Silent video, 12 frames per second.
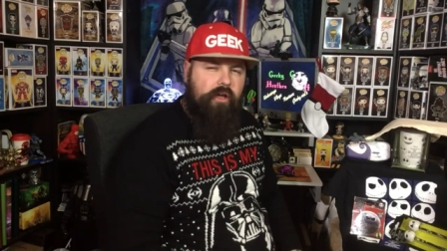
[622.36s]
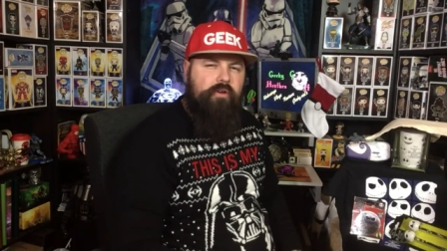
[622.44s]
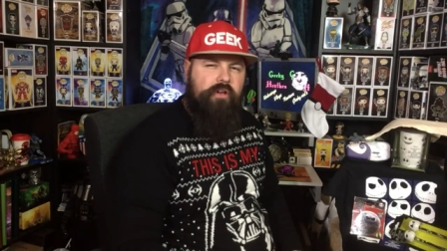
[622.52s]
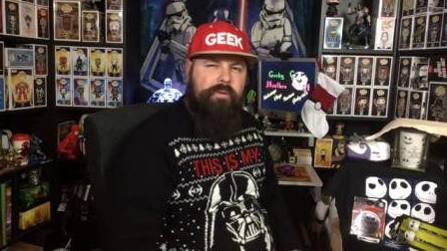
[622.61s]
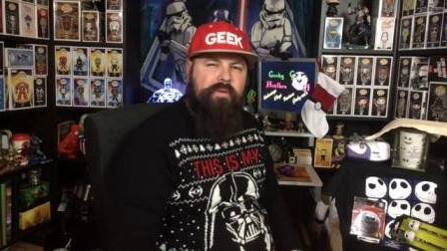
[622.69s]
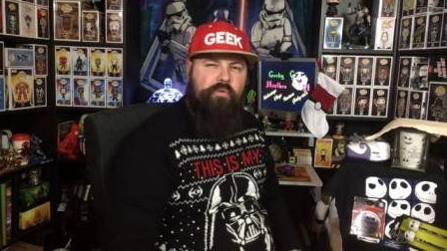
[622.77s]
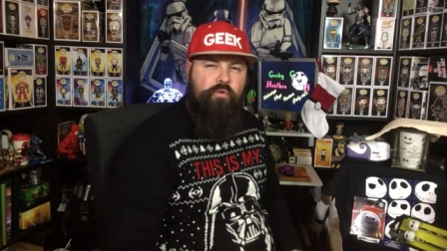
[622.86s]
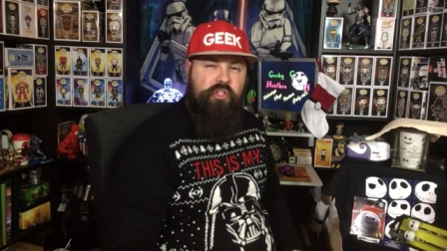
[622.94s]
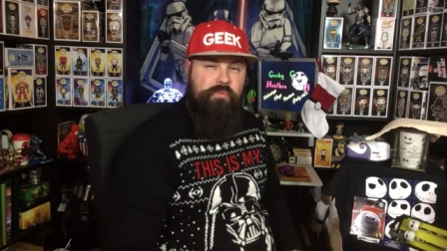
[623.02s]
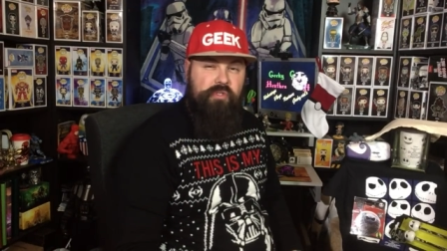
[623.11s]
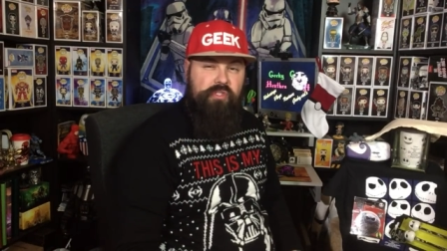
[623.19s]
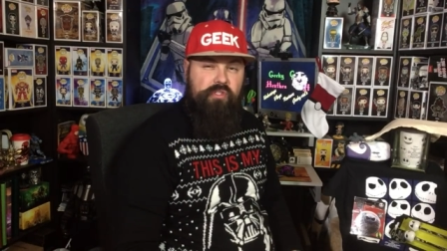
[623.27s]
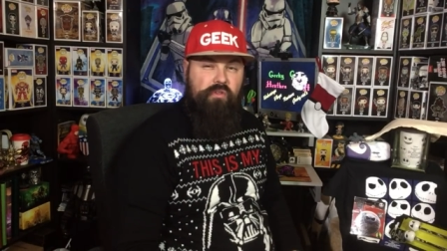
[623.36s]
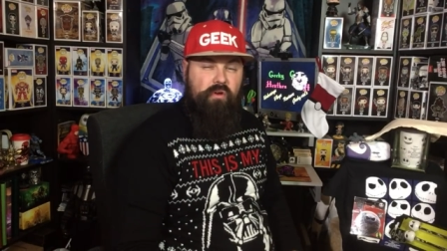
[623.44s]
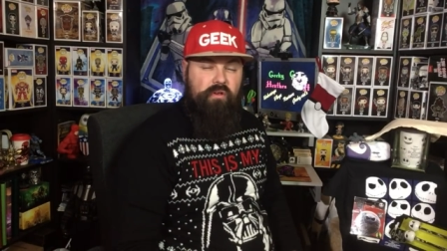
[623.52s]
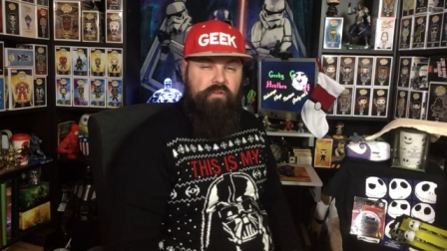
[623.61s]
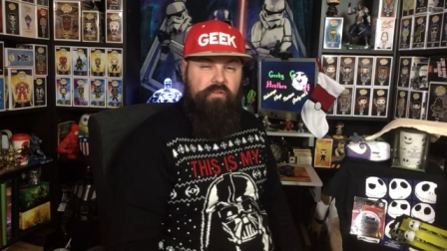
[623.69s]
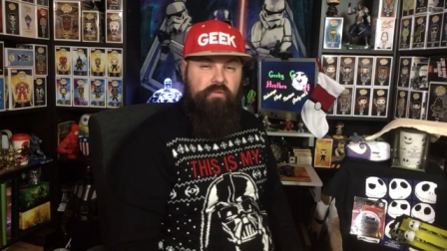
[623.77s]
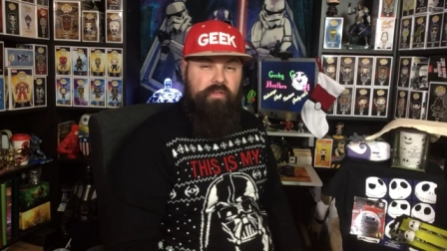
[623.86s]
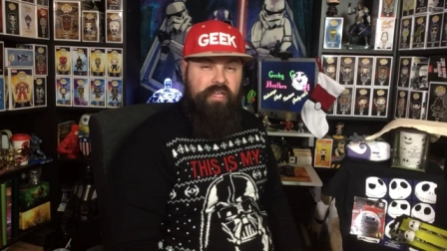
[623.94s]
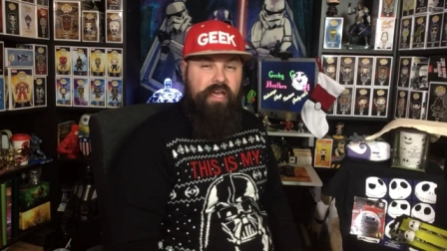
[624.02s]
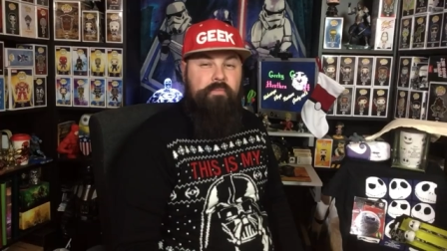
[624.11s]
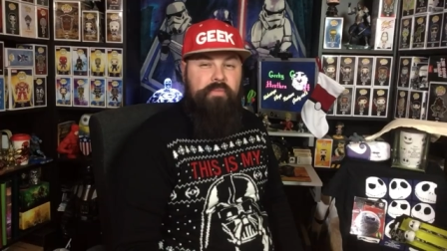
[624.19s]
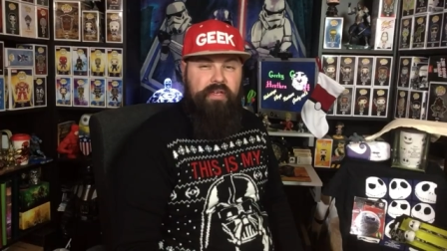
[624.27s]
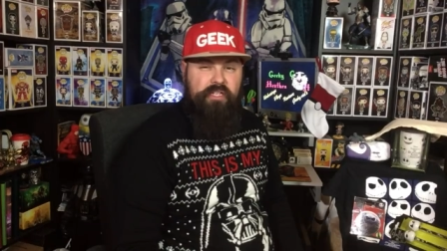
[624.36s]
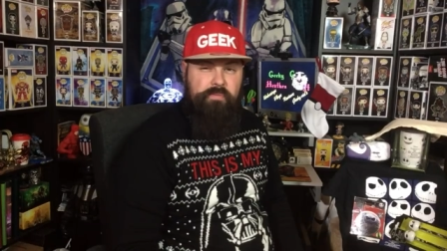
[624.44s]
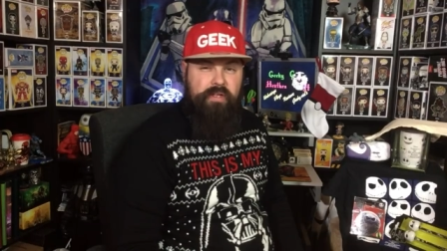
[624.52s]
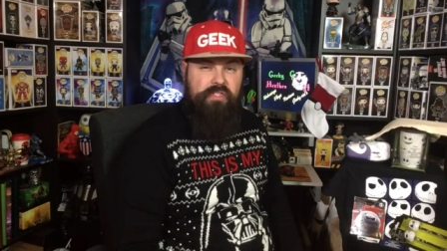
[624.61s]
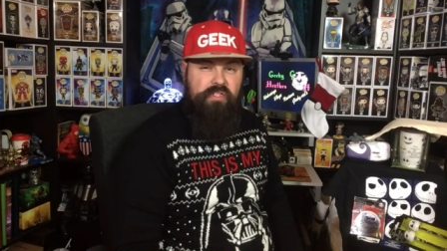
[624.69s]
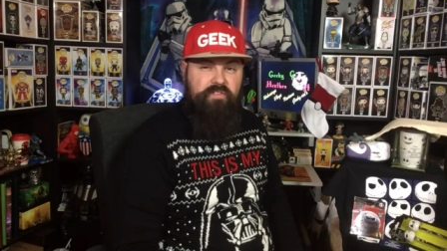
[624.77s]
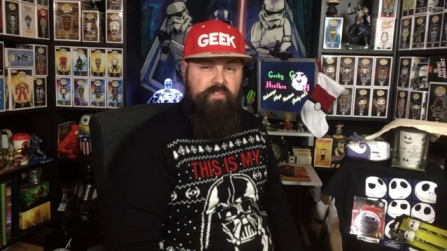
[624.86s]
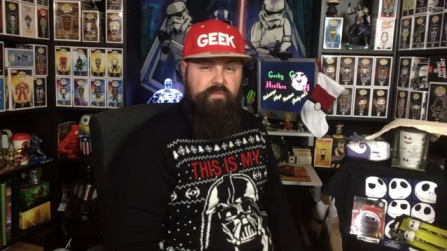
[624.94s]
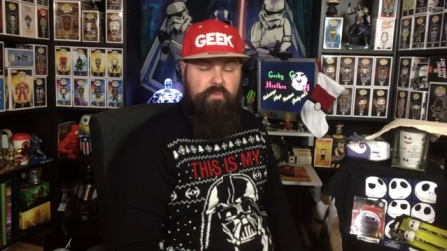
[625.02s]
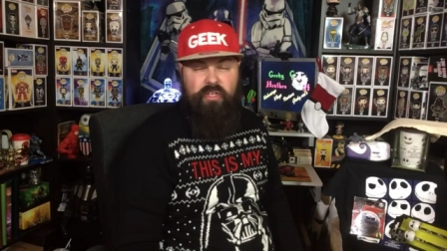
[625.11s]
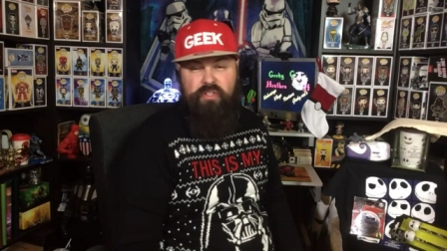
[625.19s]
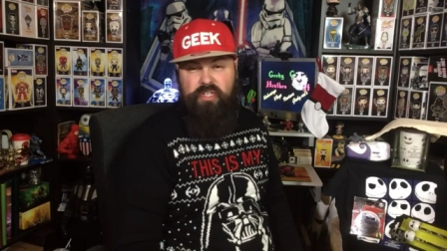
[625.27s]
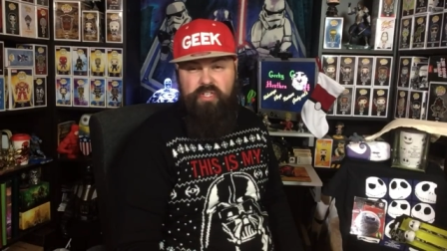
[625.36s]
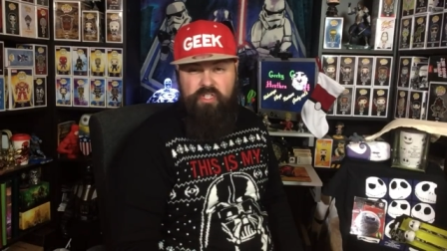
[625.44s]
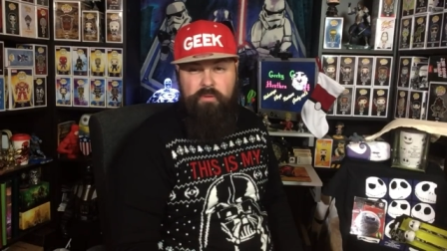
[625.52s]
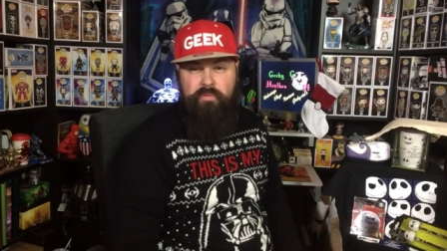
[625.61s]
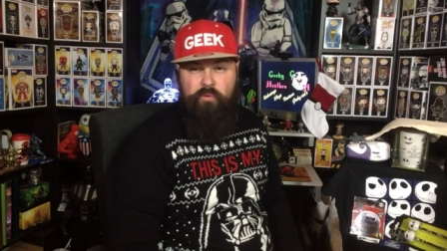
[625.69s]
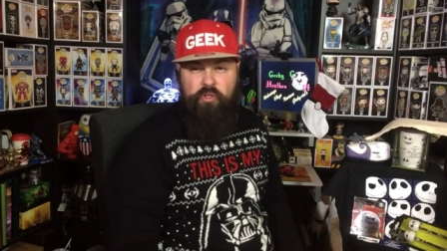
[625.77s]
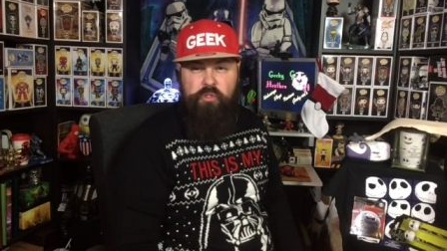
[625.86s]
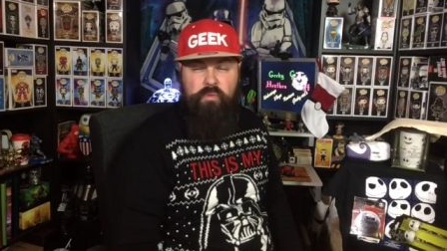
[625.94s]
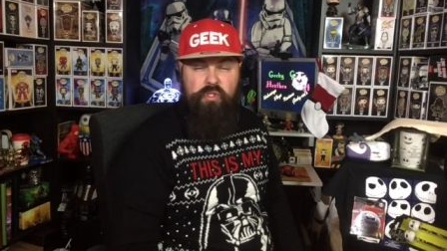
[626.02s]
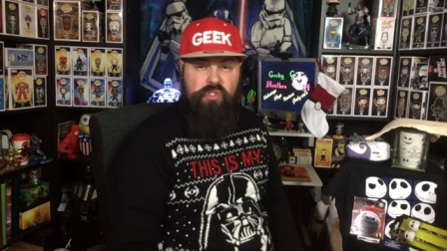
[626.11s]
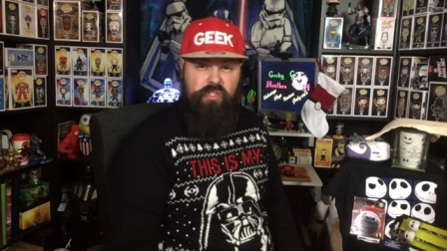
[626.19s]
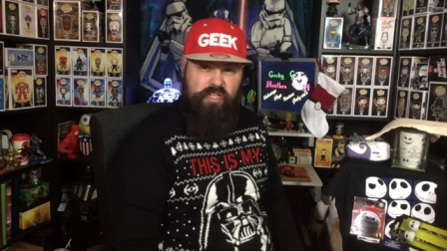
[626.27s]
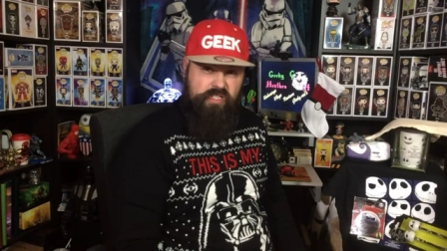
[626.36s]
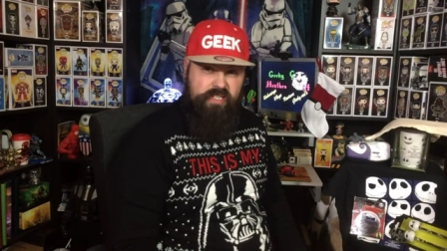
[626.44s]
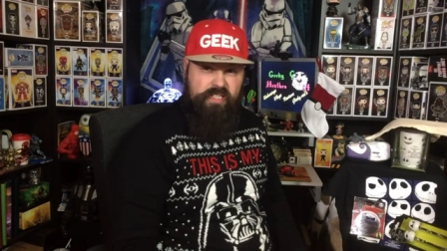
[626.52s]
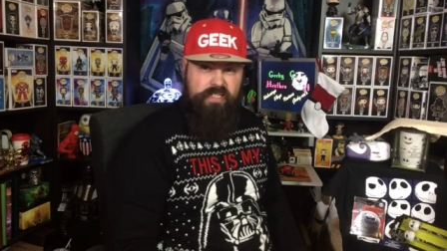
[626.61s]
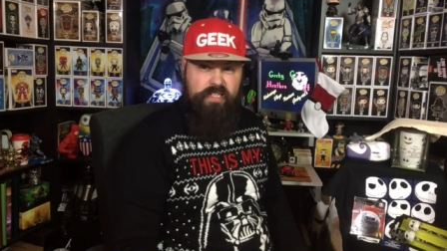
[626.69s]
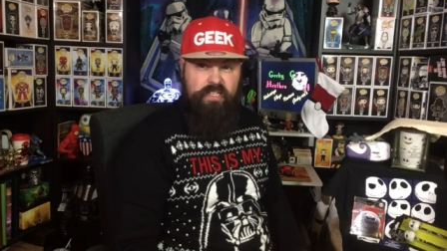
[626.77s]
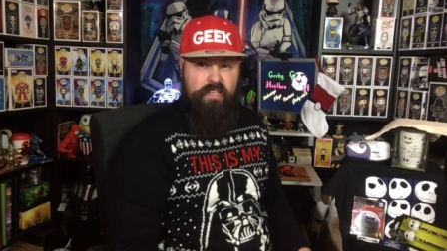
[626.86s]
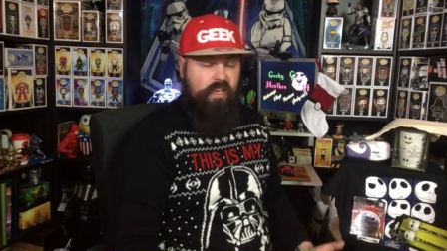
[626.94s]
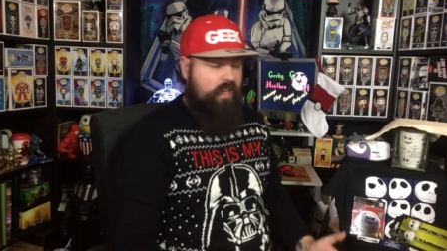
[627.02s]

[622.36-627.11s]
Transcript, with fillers: know Nightmare Before Christmas stock can be expensive because it is Nightmare Before Christmas, it is Disney,